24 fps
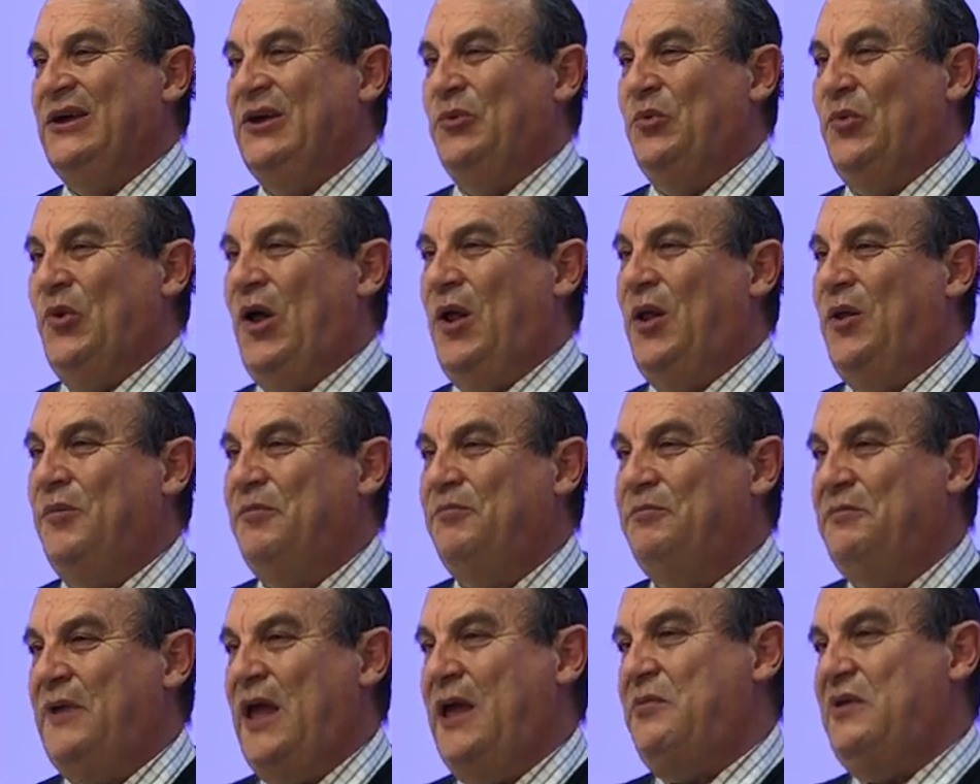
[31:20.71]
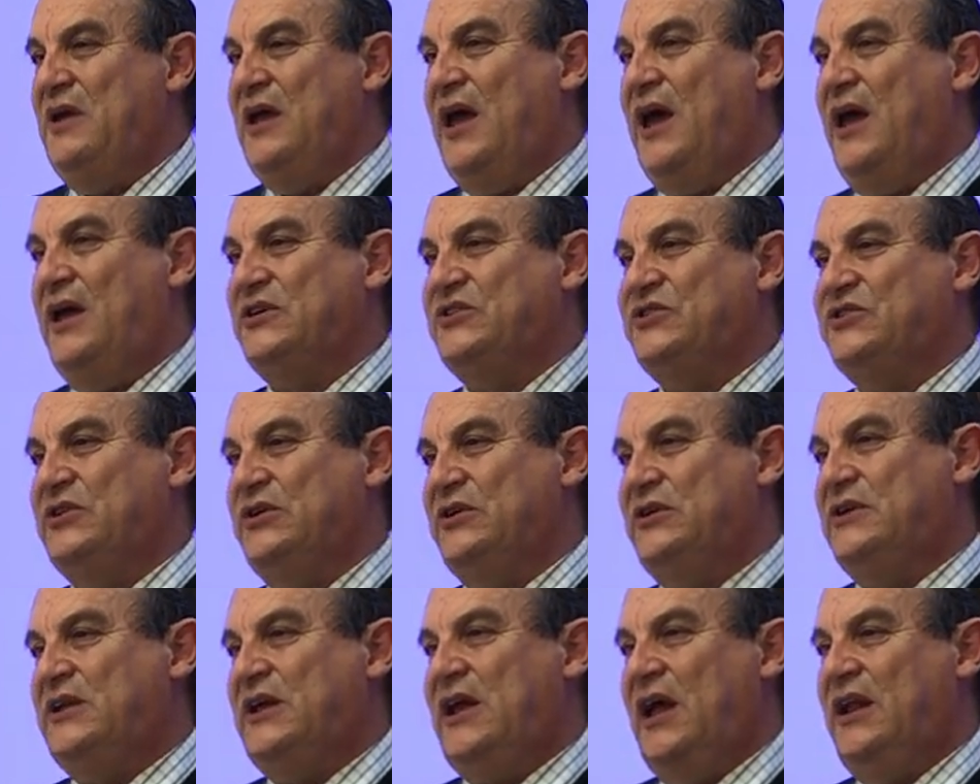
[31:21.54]
well, maybe I
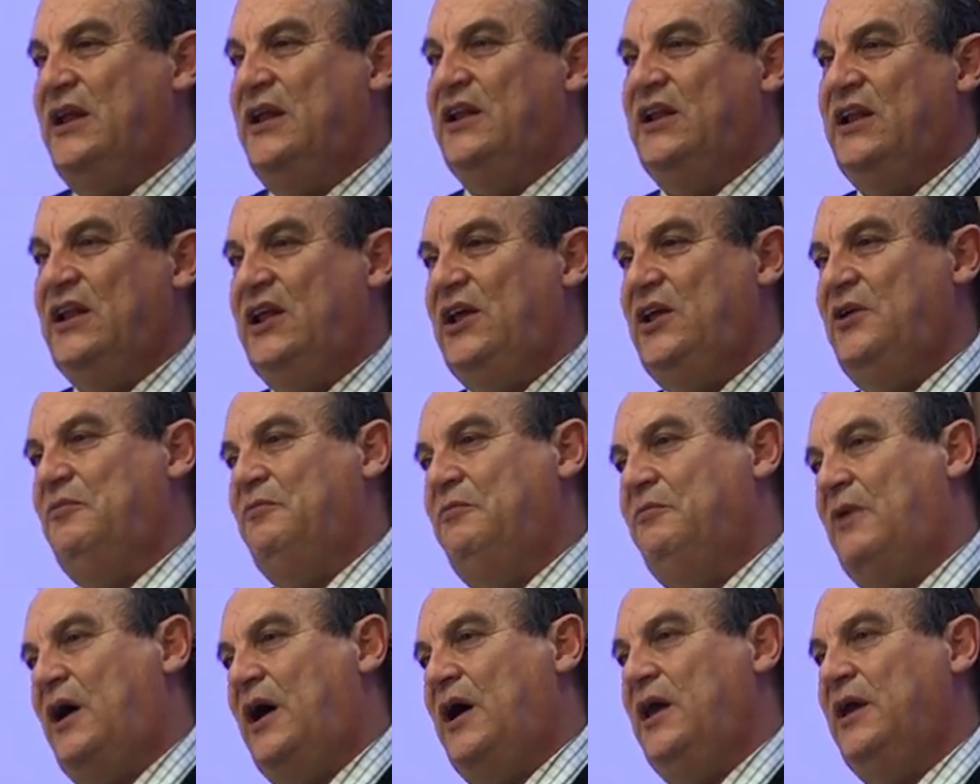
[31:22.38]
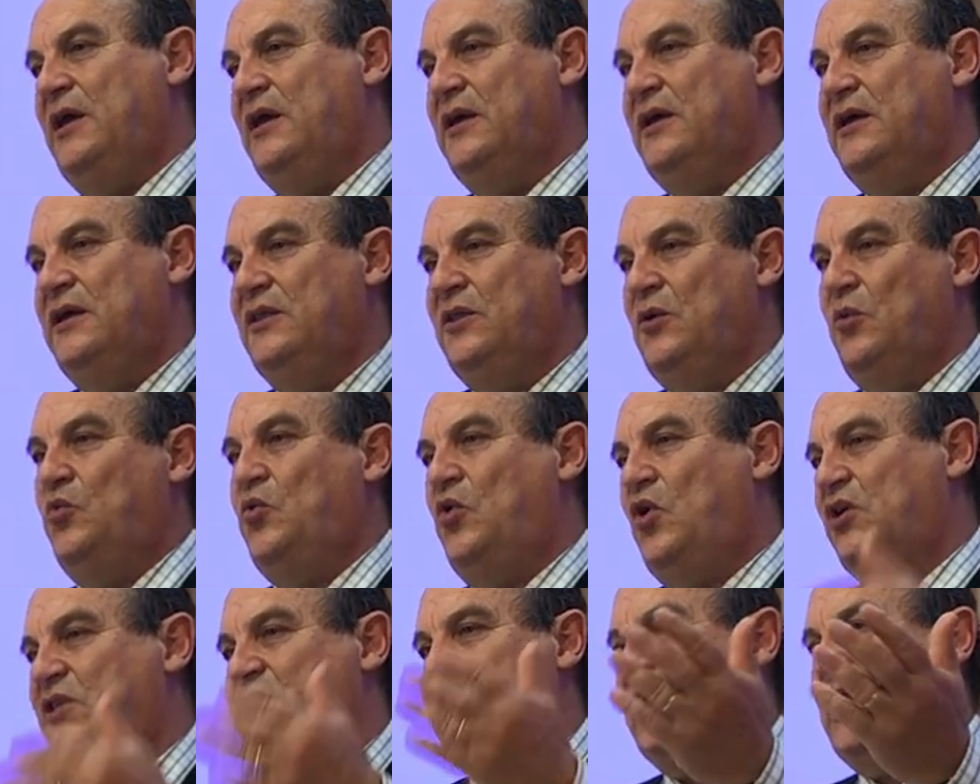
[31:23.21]
should kind of leave my, the
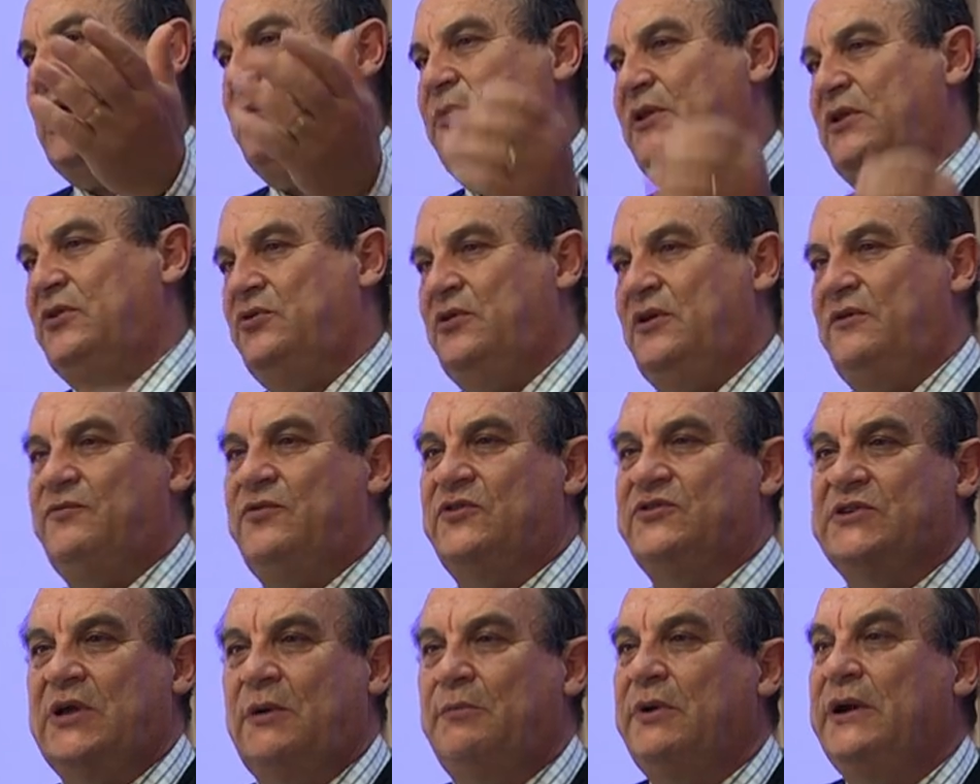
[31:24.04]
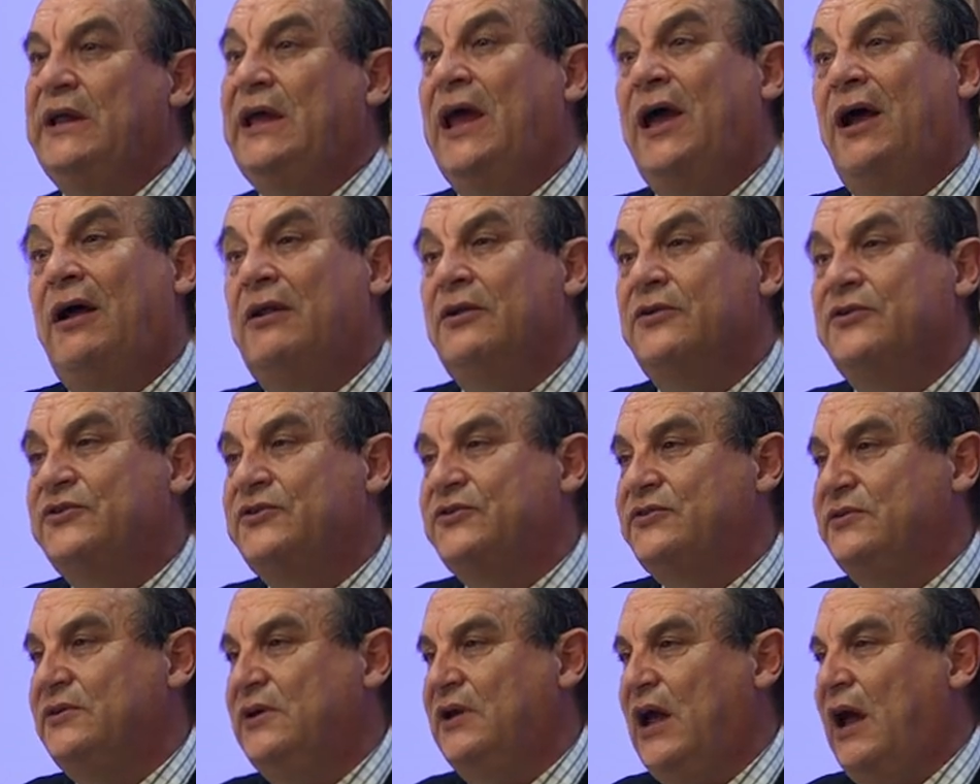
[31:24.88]
work that I've been doing for somebody
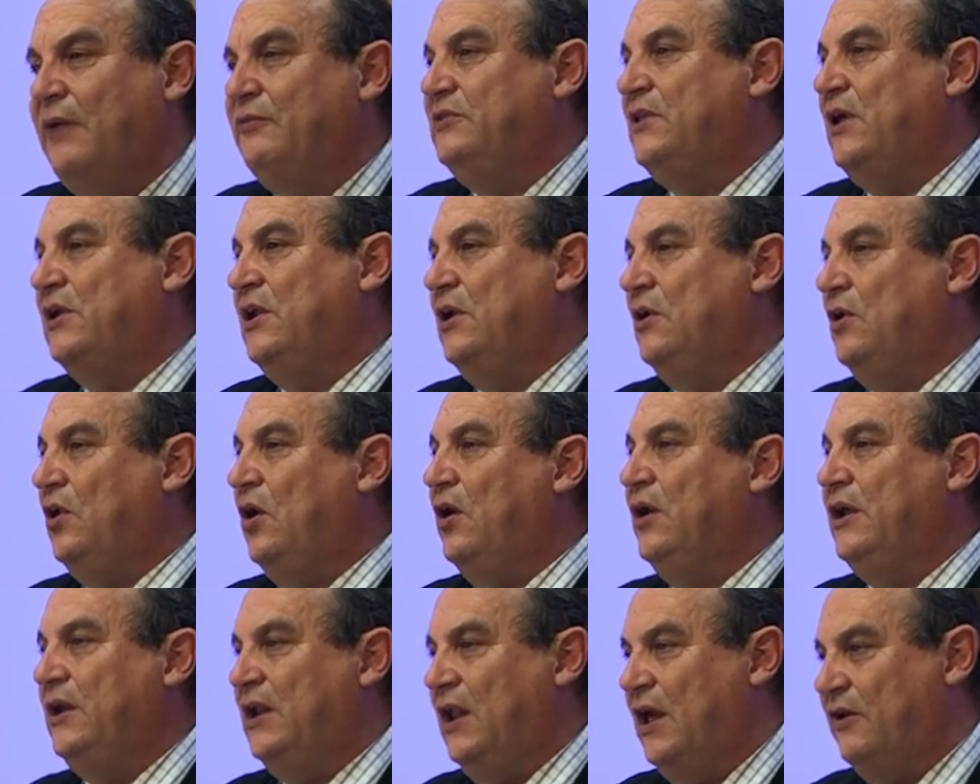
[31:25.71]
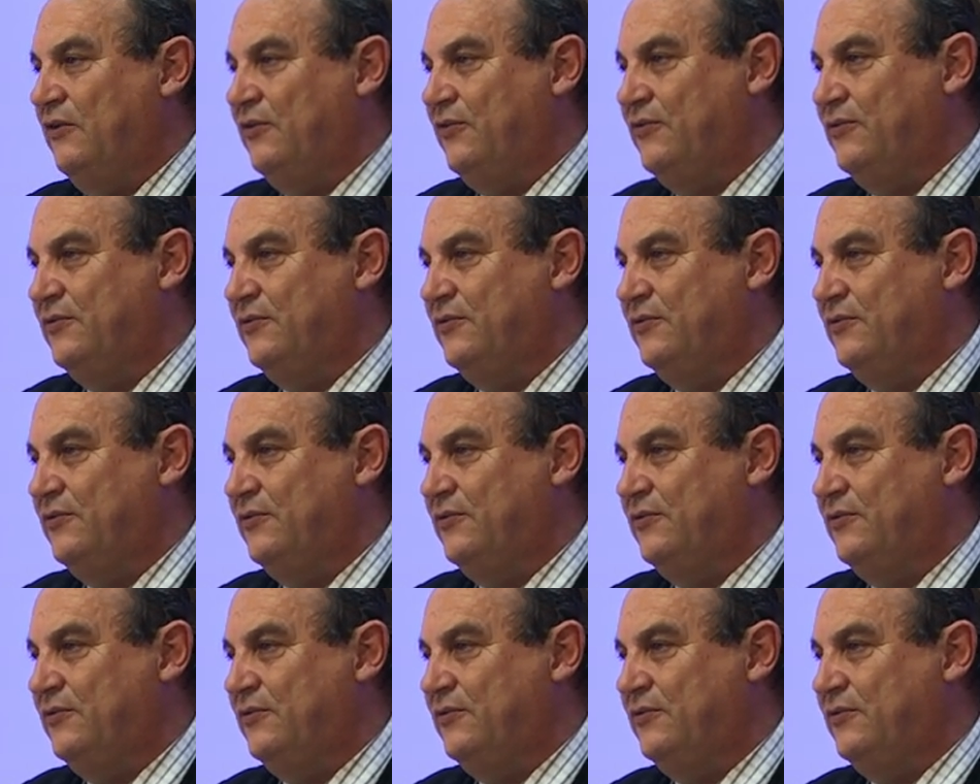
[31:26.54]
else. I've done it long enough.